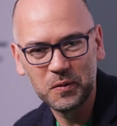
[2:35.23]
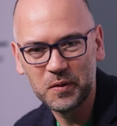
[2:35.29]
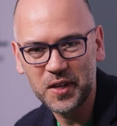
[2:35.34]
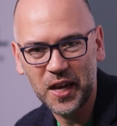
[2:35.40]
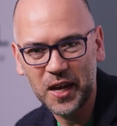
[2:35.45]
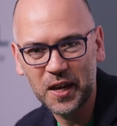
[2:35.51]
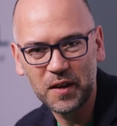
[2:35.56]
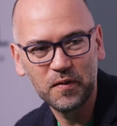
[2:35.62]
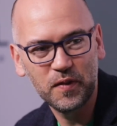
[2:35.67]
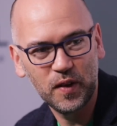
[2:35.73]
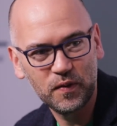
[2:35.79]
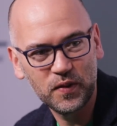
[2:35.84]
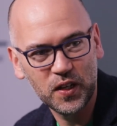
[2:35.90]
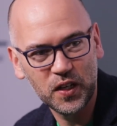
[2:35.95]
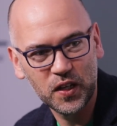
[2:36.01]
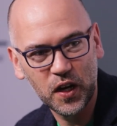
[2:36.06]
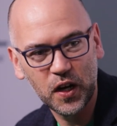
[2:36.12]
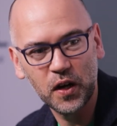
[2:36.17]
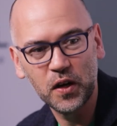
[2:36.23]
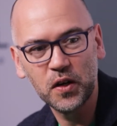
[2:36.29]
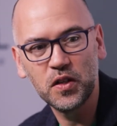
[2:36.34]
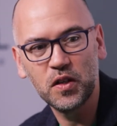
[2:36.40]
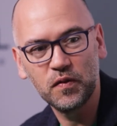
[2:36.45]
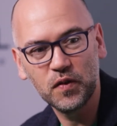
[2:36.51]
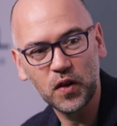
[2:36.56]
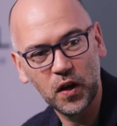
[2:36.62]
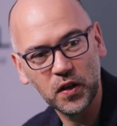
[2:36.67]
10, 15 years,
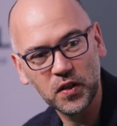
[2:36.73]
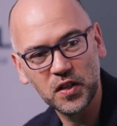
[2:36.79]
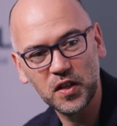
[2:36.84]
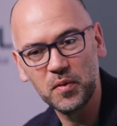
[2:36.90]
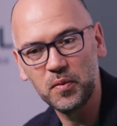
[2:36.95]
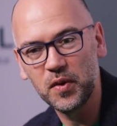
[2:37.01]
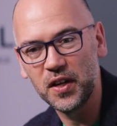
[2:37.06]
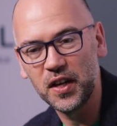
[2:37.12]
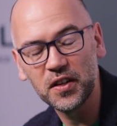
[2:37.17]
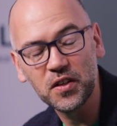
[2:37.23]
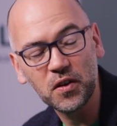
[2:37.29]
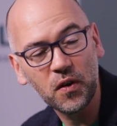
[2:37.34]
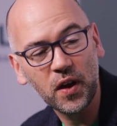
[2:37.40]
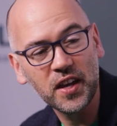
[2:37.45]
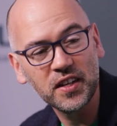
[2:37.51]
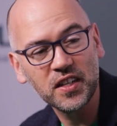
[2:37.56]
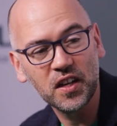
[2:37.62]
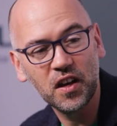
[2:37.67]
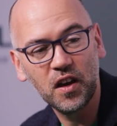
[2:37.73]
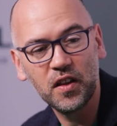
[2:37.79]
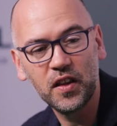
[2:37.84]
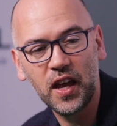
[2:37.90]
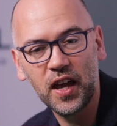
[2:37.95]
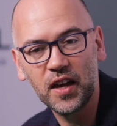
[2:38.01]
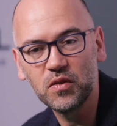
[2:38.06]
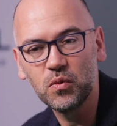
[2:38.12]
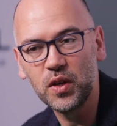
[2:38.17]
you've constantly been iterating on
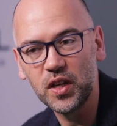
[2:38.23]
that,